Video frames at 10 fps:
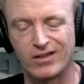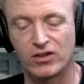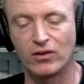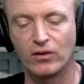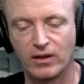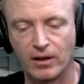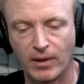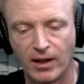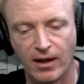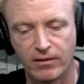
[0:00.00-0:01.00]
uncertainty
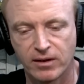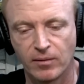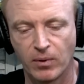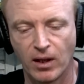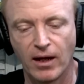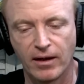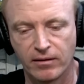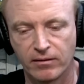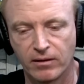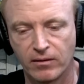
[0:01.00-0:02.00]
about how it's going to play
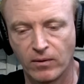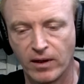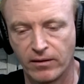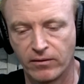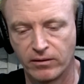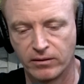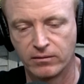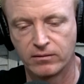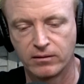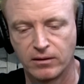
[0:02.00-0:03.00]
and weather
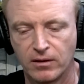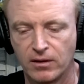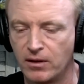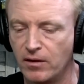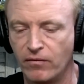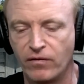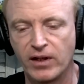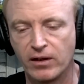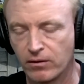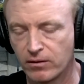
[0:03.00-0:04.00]
and
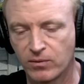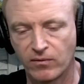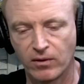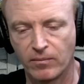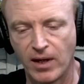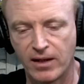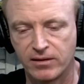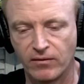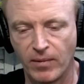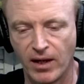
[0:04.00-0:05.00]
fields. We've got
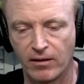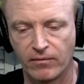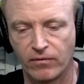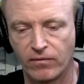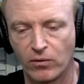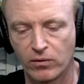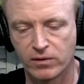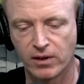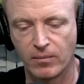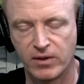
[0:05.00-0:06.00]
massive amount of horses
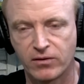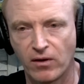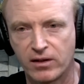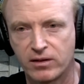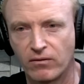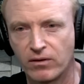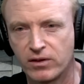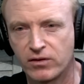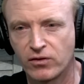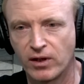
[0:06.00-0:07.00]
that are going to be scratched everywhere. It's
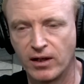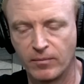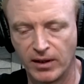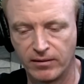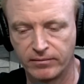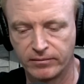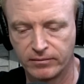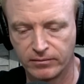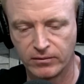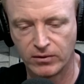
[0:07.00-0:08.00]
just tricky to be
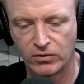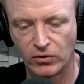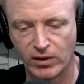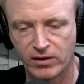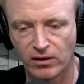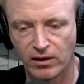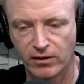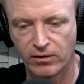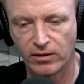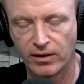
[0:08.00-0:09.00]
too
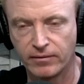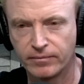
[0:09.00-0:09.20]
excited early.